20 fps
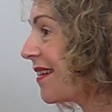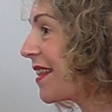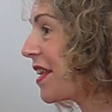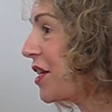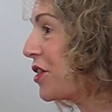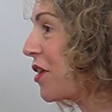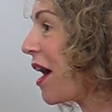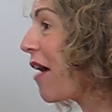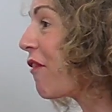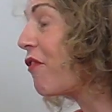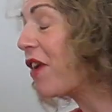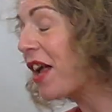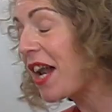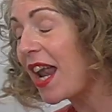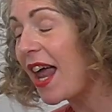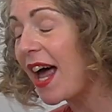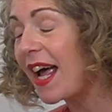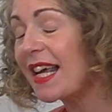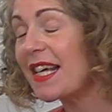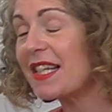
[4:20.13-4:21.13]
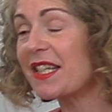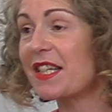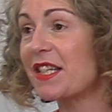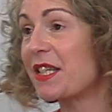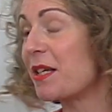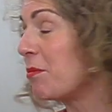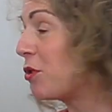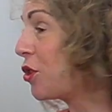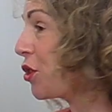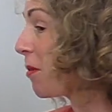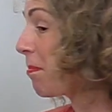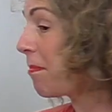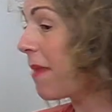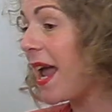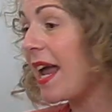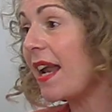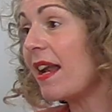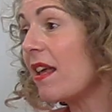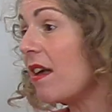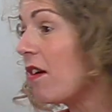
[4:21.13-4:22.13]
the traffic lights, as I'm sure
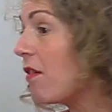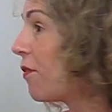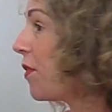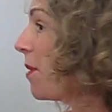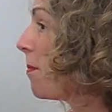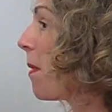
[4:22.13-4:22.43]
many of